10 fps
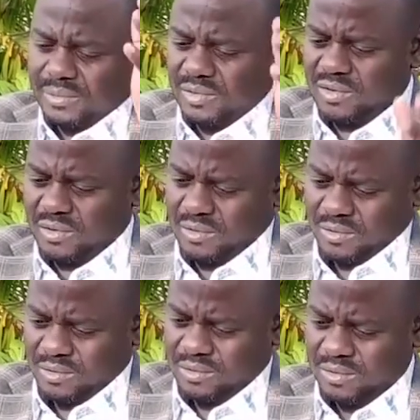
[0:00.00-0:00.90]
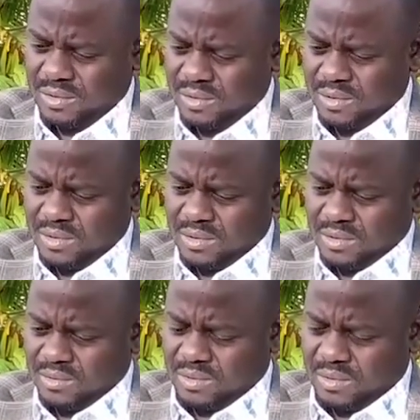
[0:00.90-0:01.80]
Bunyoro.
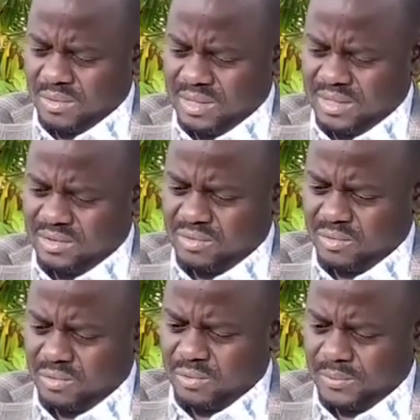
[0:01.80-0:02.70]
We went to